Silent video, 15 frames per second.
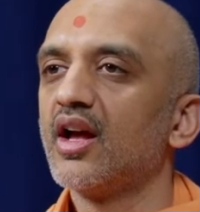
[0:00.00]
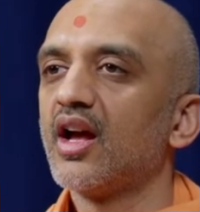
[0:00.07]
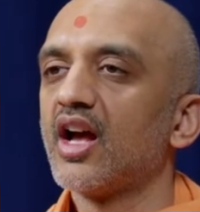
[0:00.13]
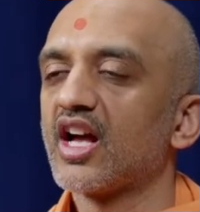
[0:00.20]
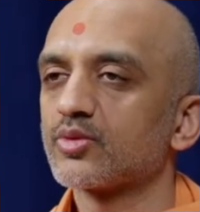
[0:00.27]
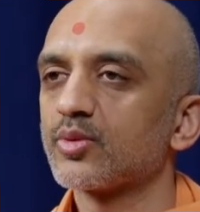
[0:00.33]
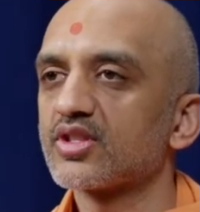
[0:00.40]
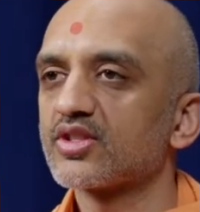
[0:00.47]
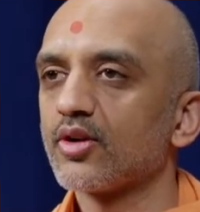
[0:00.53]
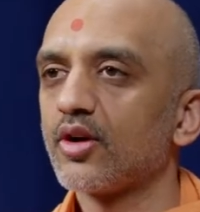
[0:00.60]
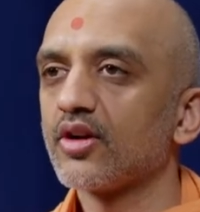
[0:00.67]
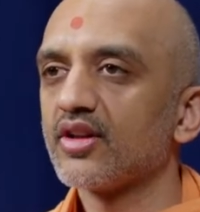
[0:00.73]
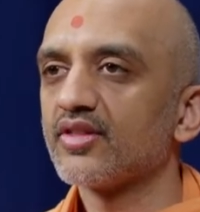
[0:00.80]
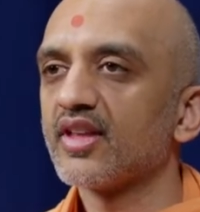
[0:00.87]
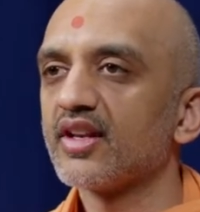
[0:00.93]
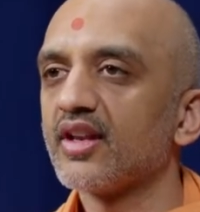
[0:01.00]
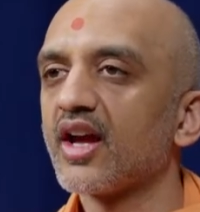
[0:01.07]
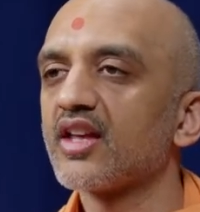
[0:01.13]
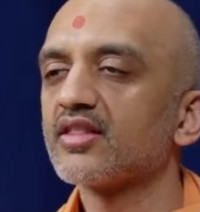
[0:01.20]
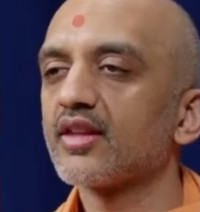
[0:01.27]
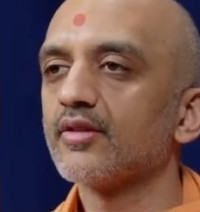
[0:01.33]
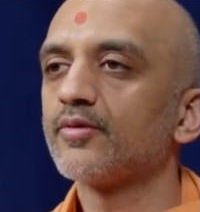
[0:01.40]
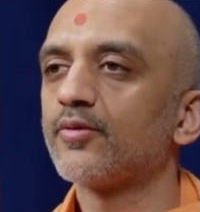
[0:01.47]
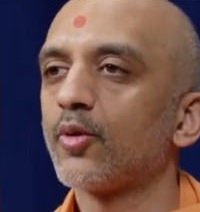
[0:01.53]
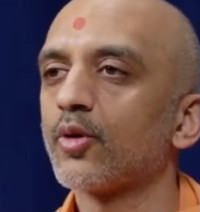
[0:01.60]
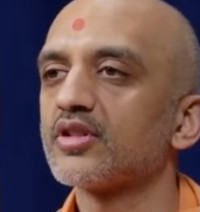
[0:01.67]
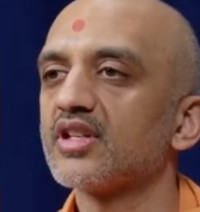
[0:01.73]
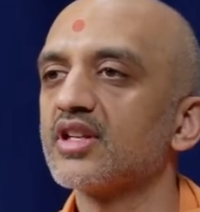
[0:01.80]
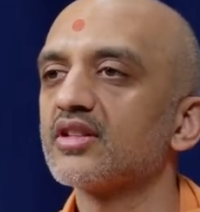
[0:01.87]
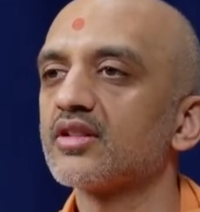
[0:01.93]
As we saw in the 9th and
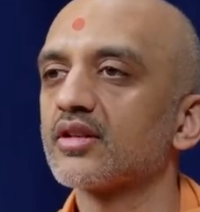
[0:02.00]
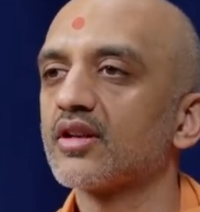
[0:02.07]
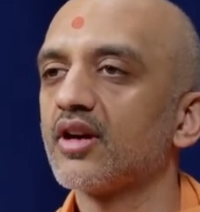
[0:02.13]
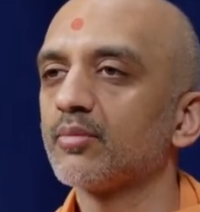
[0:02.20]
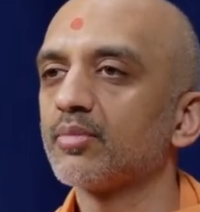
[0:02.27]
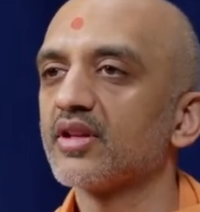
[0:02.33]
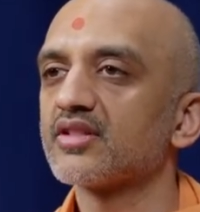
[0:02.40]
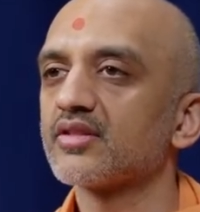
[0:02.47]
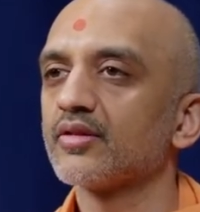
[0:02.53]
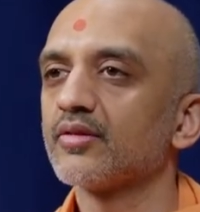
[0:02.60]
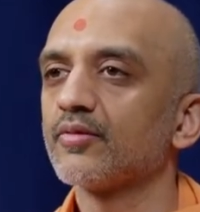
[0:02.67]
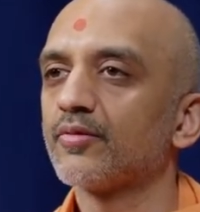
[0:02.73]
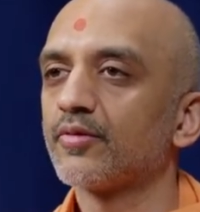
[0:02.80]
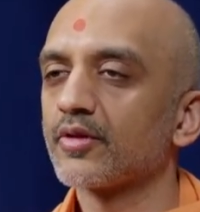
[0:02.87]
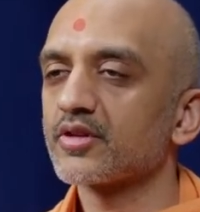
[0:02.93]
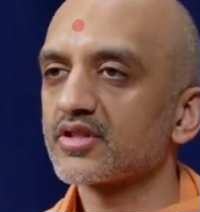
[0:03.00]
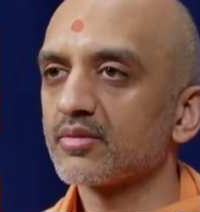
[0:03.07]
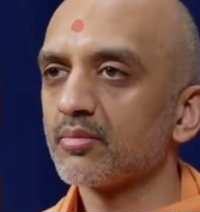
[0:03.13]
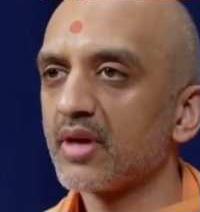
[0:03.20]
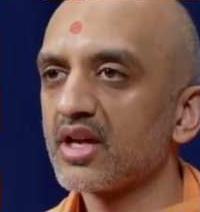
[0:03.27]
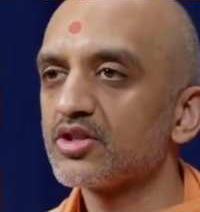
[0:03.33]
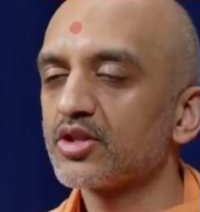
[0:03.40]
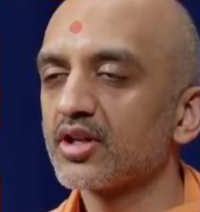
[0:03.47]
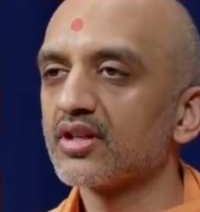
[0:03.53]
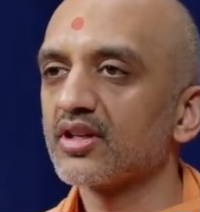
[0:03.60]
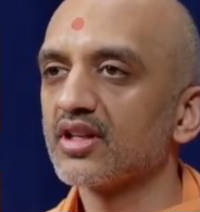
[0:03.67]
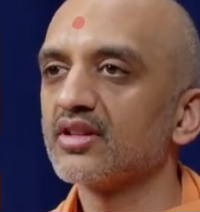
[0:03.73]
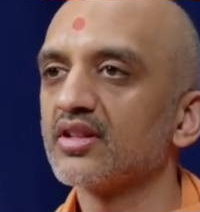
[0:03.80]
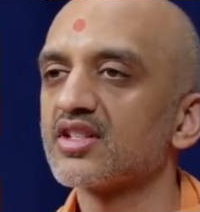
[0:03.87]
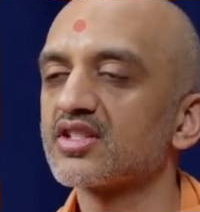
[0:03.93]
14th couplets first mentioned
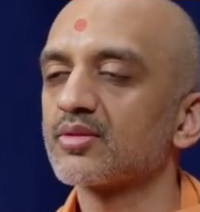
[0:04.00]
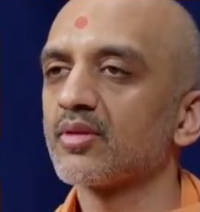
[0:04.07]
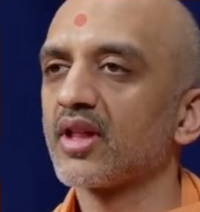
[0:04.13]
in this